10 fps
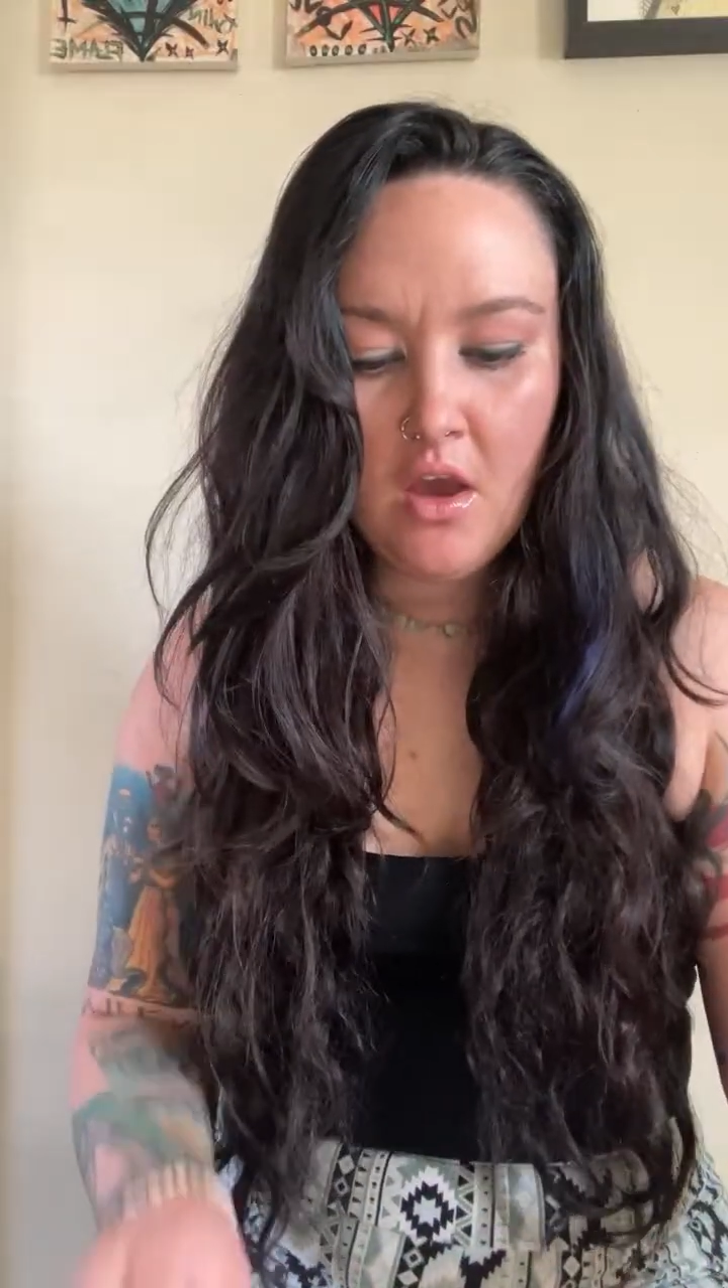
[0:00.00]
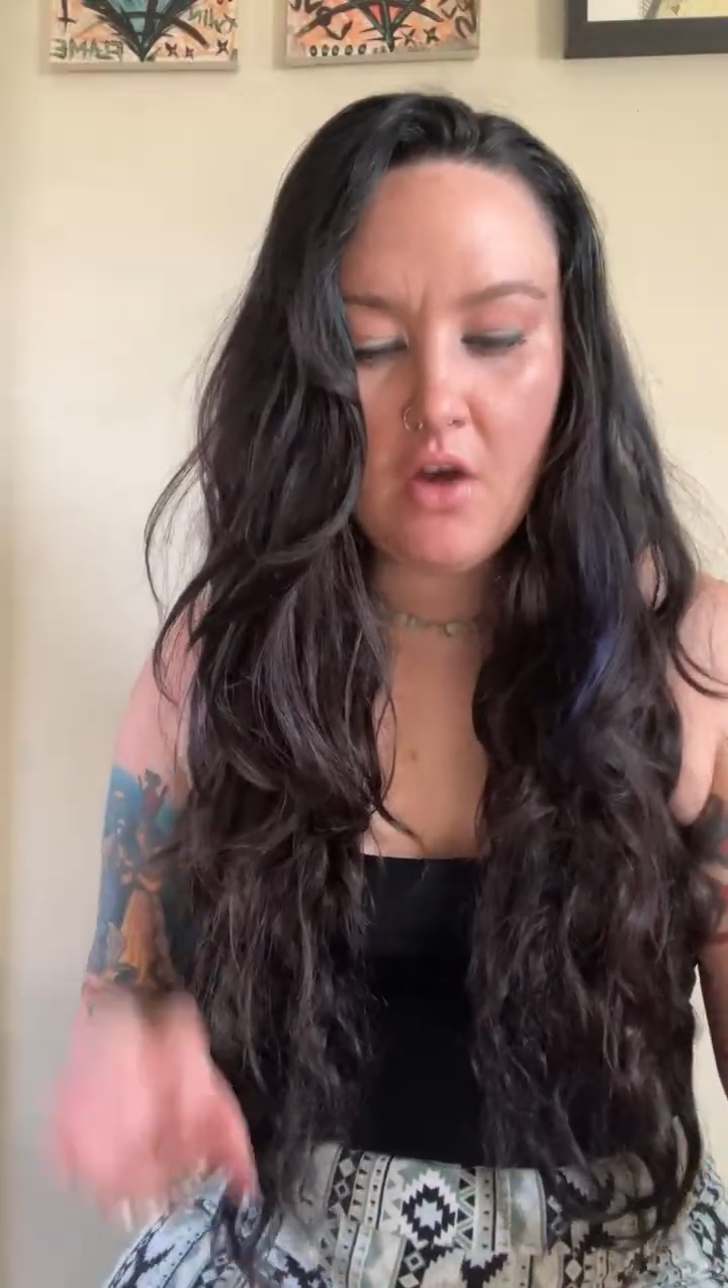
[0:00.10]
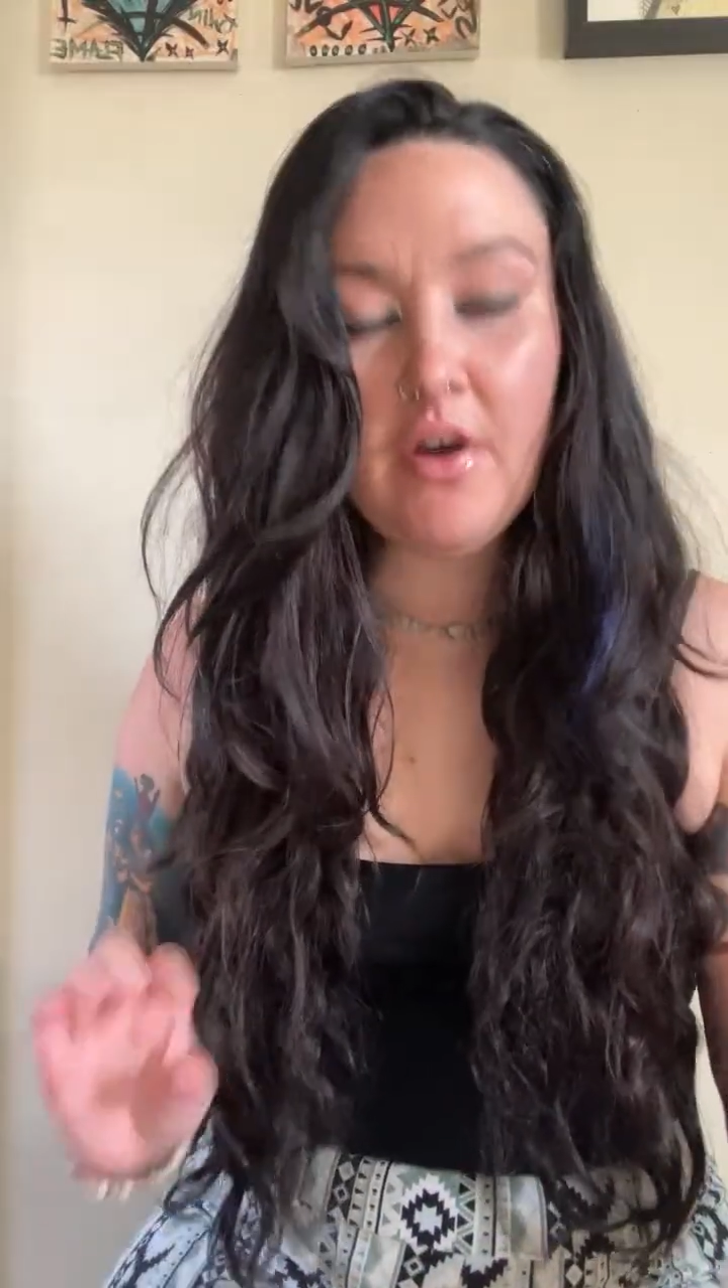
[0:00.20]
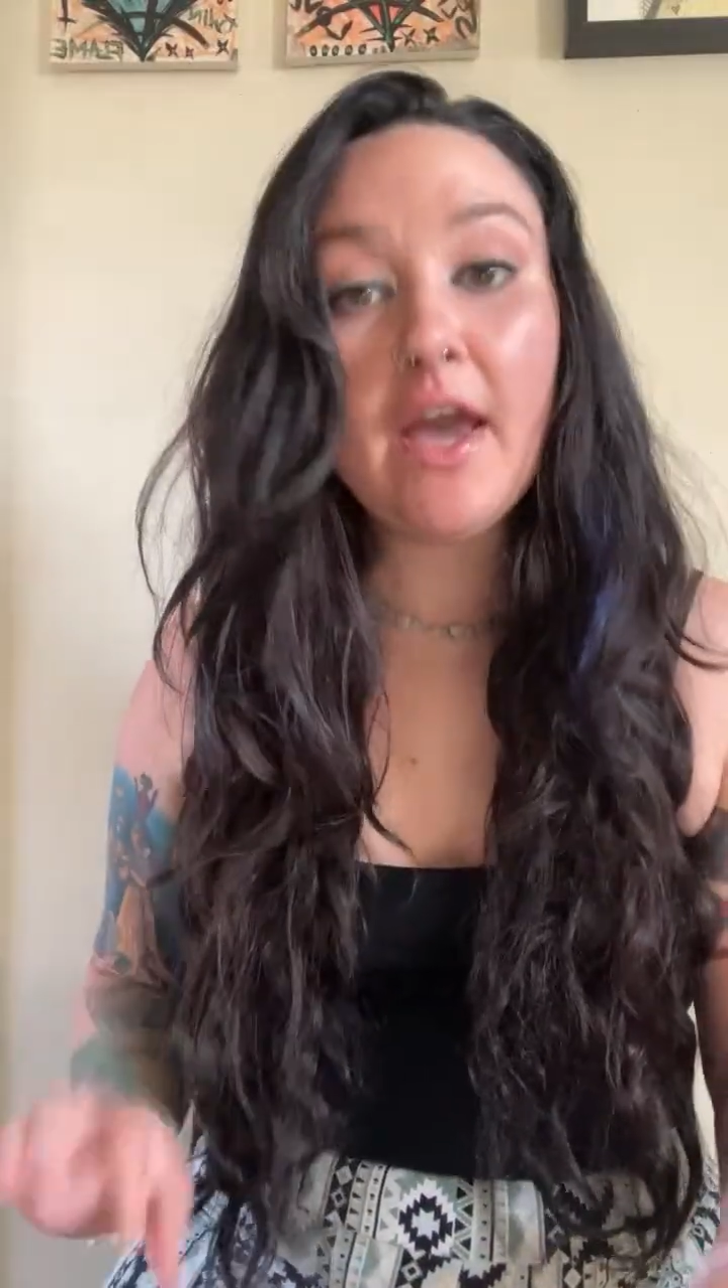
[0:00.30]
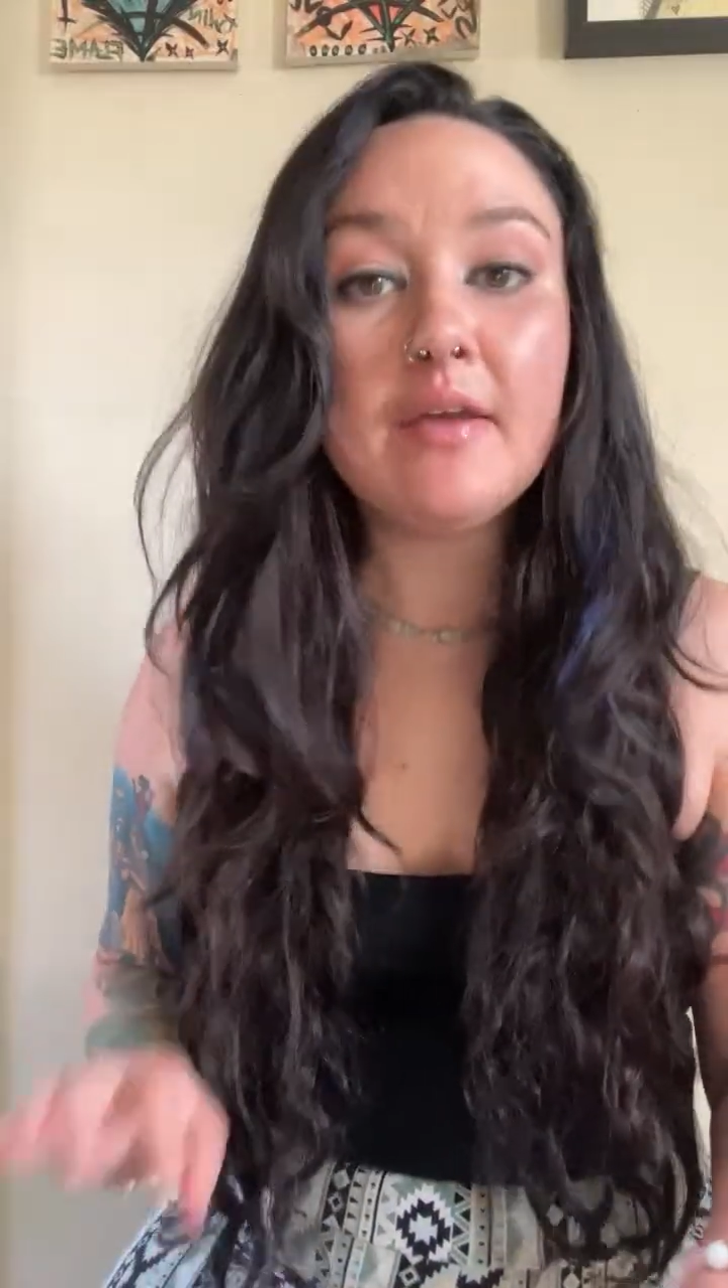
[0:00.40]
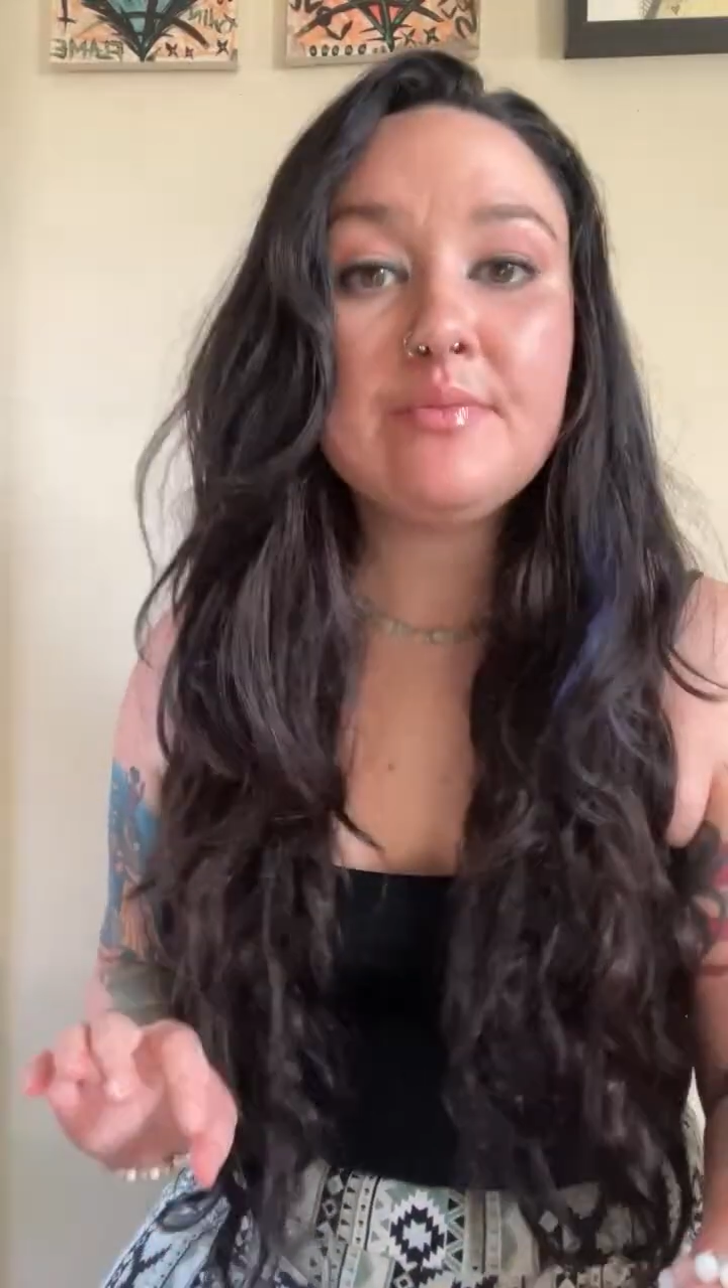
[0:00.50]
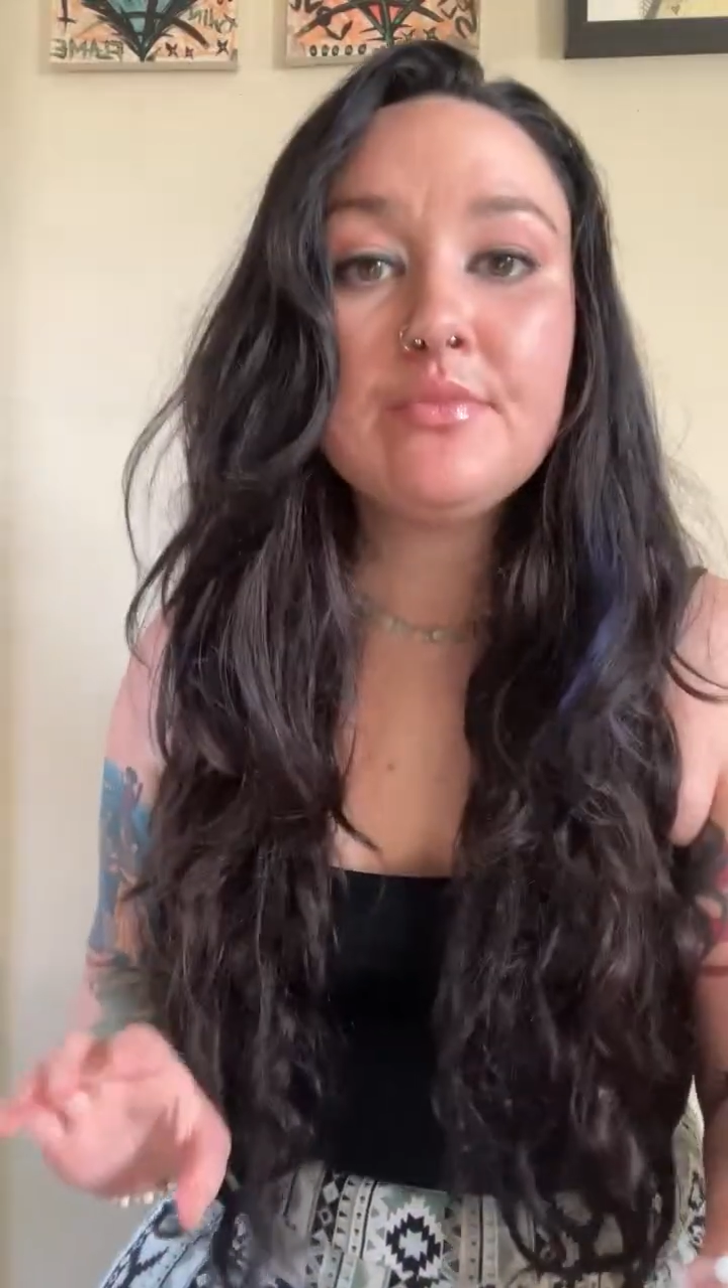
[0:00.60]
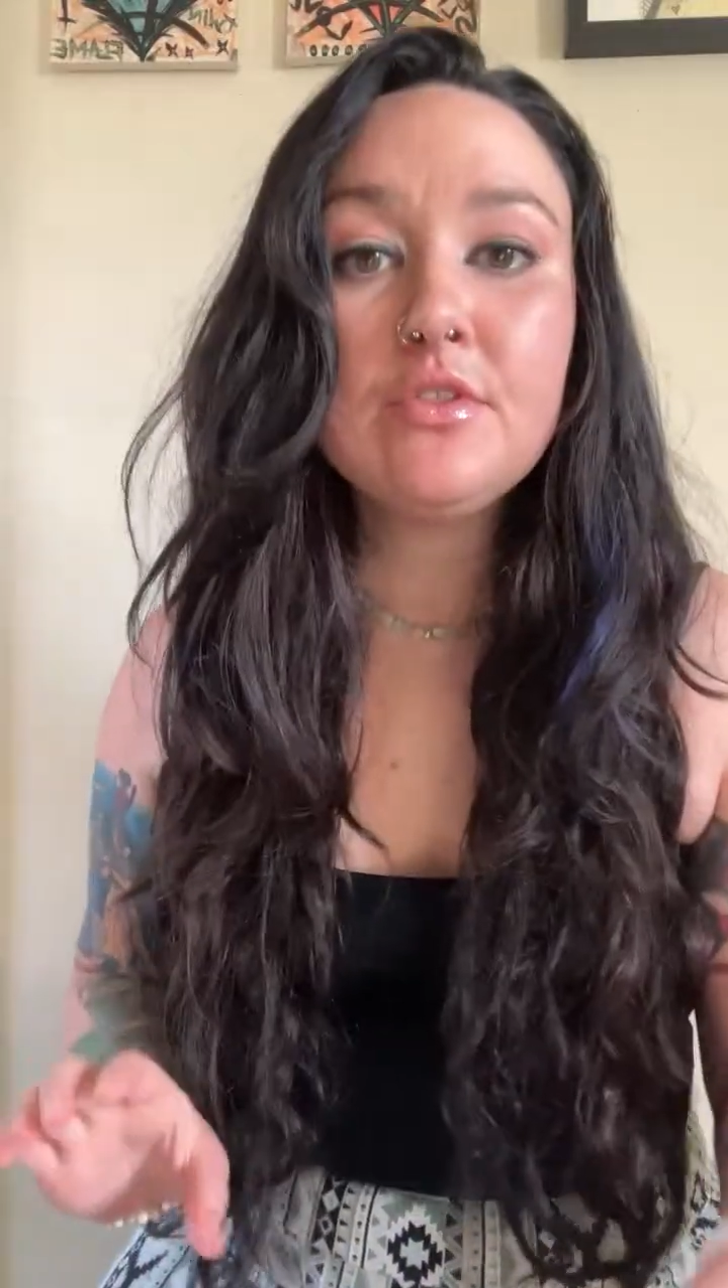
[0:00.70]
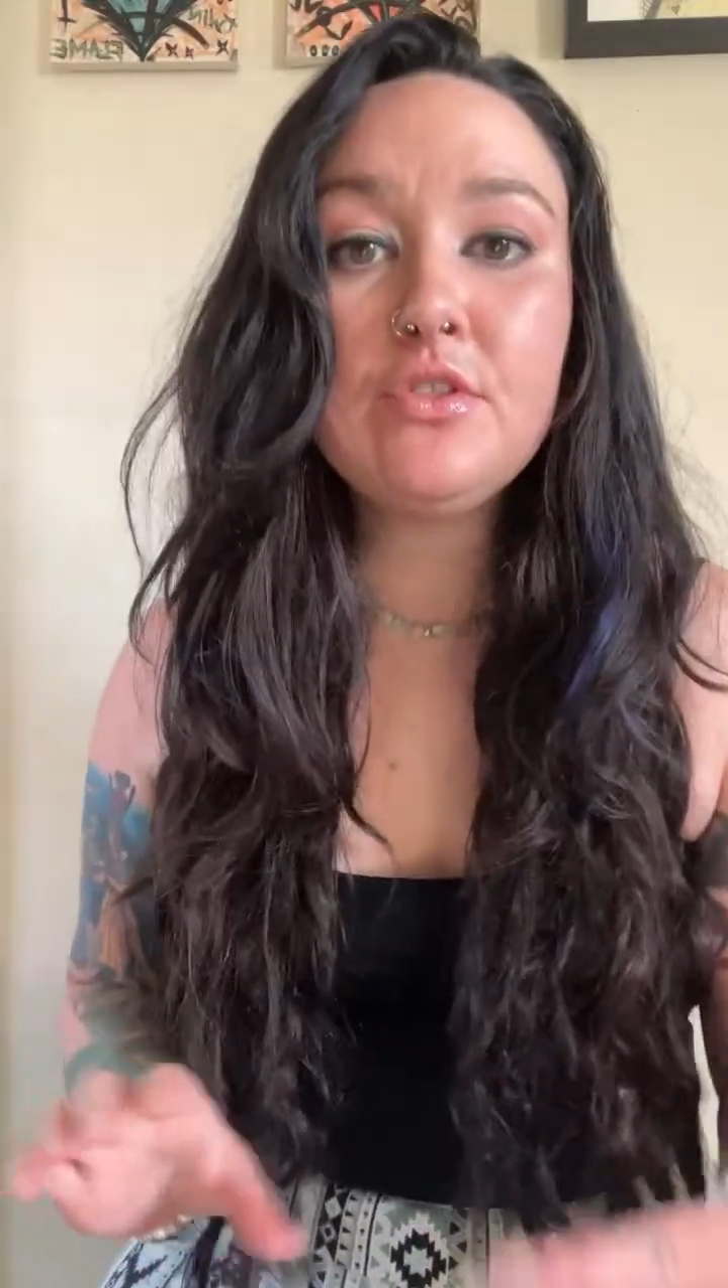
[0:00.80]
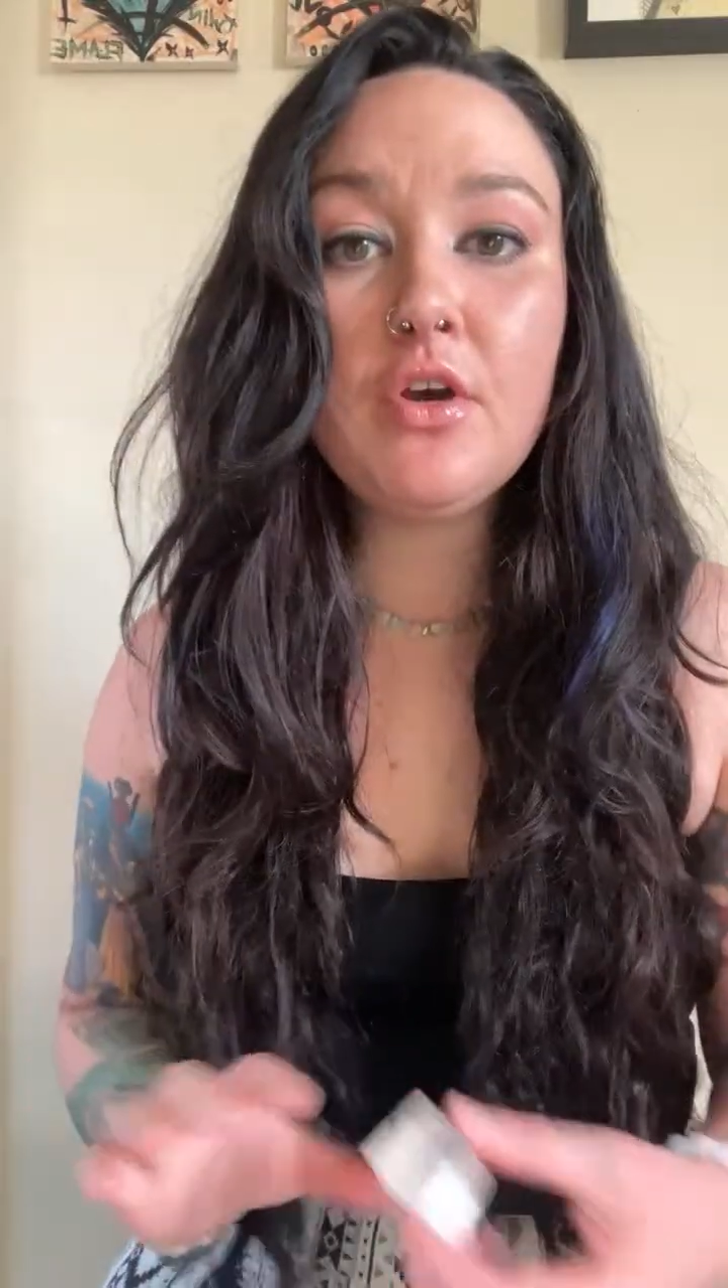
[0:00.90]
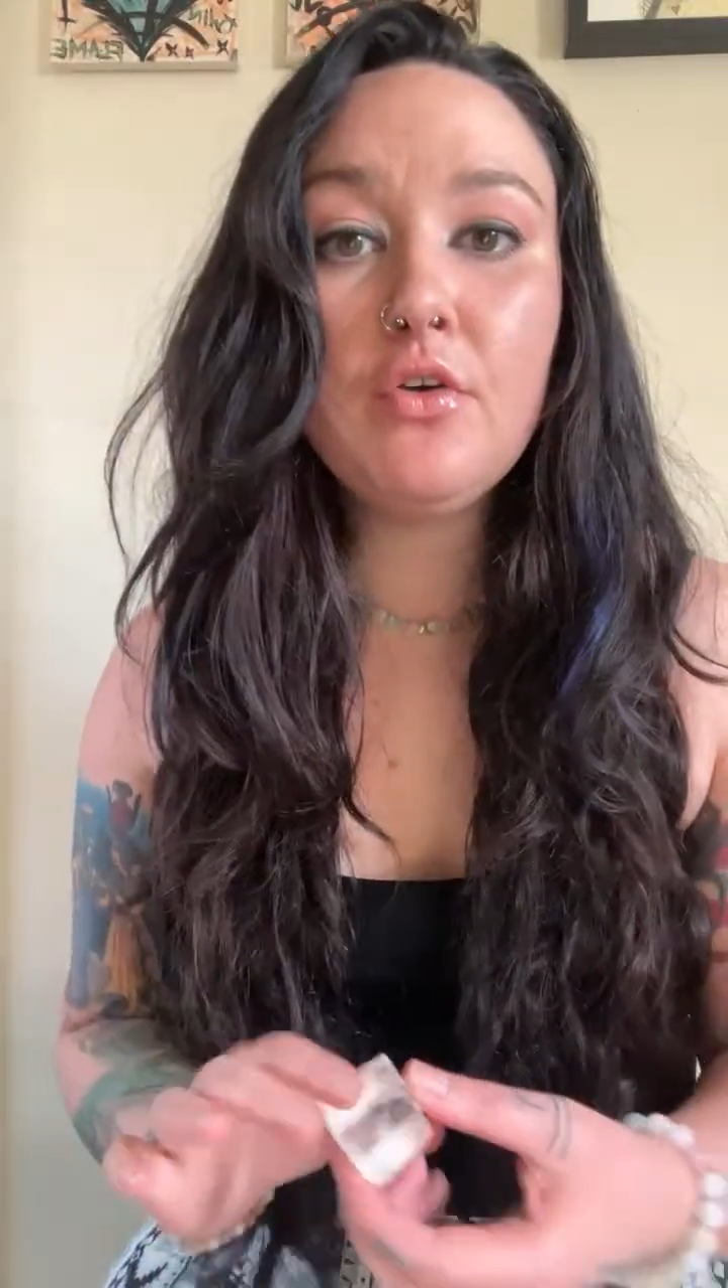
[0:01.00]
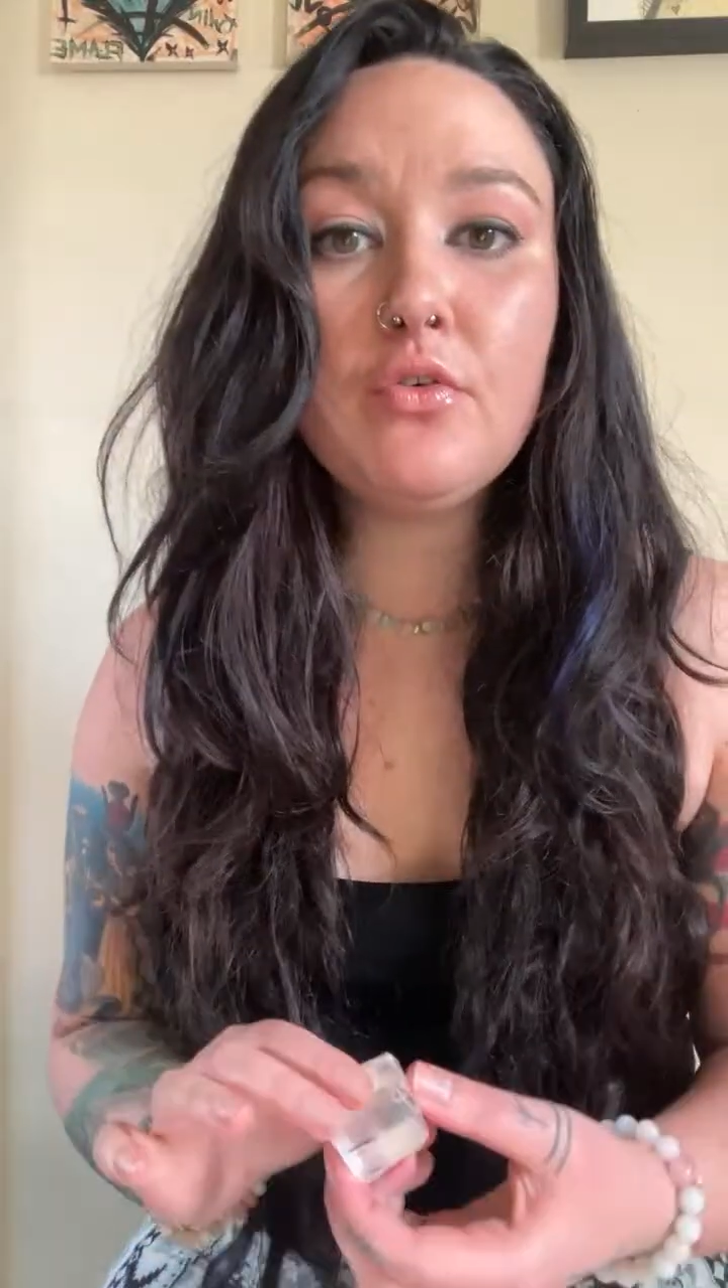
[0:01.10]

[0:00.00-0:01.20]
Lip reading: Okay, so